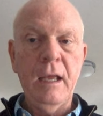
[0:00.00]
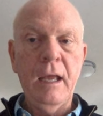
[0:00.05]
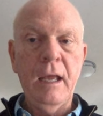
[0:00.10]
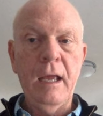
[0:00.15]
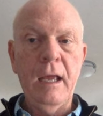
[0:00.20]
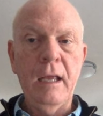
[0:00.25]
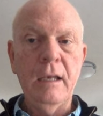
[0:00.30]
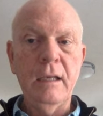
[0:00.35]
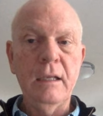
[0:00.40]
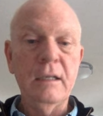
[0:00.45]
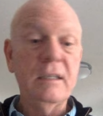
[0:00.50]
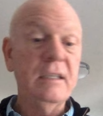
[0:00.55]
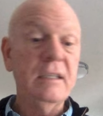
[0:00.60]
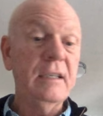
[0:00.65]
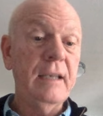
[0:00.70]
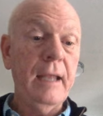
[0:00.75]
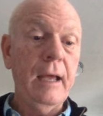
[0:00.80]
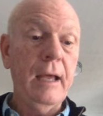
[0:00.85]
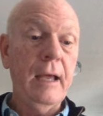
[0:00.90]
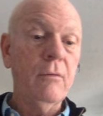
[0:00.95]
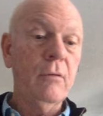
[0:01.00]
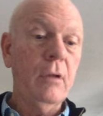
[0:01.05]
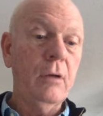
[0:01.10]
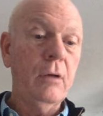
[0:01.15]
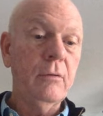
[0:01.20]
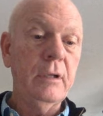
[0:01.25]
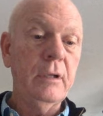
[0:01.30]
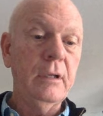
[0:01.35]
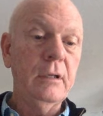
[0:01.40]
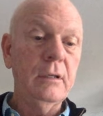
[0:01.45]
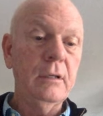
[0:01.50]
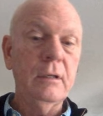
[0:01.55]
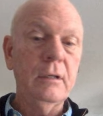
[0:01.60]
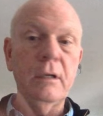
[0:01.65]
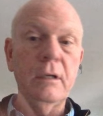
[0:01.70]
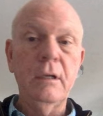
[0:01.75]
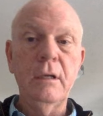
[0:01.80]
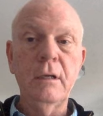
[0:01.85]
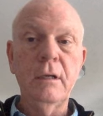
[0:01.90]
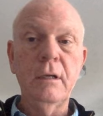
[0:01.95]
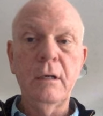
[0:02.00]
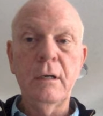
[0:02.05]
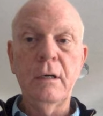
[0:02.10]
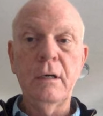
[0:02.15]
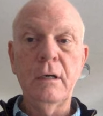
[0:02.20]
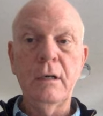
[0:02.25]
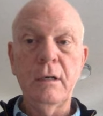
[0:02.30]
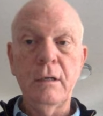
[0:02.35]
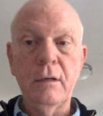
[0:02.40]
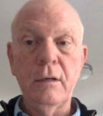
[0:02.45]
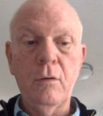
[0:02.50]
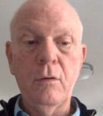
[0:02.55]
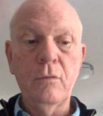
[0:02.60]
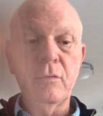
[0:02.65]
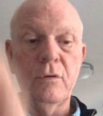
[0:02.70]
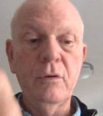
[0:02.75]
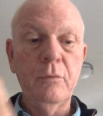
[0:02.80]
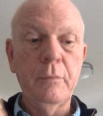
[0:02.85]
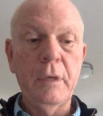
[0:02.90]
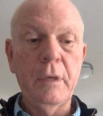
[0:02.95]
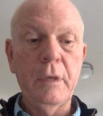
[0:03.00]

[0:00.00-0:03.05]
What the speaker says: and it's downloading onto my